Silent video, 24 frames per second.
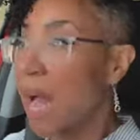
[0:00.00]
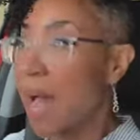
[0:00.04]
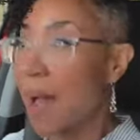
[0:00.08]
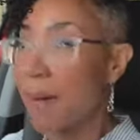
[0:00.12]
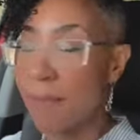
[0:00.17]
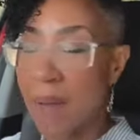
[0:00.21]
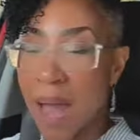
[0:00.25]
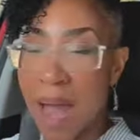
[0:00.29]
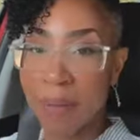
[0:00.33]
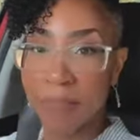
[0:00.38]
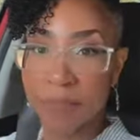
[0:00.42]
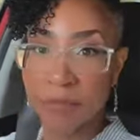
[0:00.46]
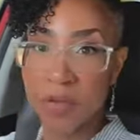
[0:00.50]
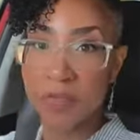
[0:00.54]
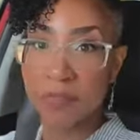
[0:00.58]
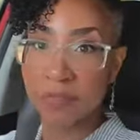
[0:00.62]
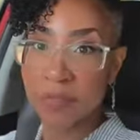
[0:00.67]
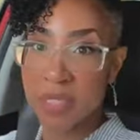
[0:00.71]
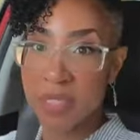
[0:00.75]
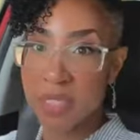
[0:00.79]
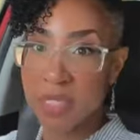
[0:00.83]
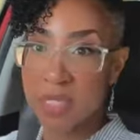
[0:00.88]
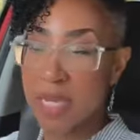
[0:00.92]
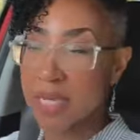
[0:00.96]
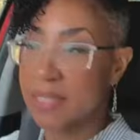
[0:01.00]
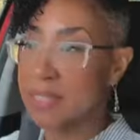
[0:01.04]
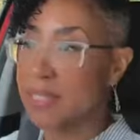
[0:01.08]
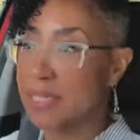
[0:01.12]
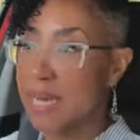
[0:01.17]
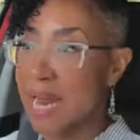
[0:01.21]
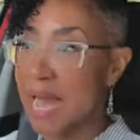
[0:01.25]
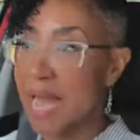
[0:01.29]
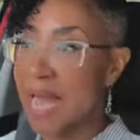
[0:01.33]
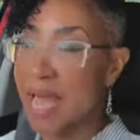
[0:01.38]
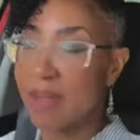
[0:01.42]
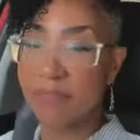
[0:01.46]
I, am 56
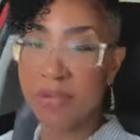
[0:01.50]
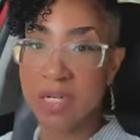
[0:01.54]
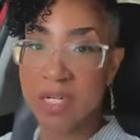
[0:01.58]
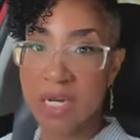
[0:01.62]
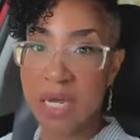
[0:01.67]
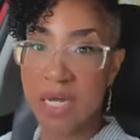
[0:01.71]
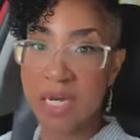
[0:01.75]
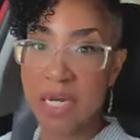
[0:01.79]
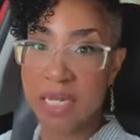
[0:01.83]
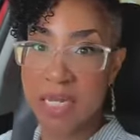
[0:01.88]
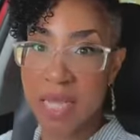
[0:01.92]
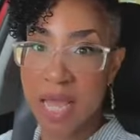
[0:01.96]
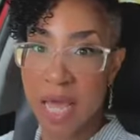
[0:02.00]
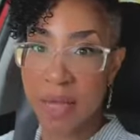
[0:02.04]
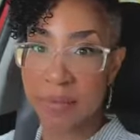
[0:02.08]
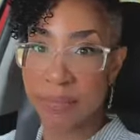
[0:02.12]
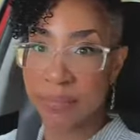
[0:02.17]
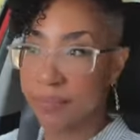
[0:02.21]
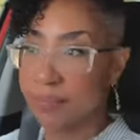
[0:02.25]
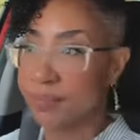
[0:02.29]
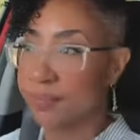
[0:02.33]
and I haven't done it yet.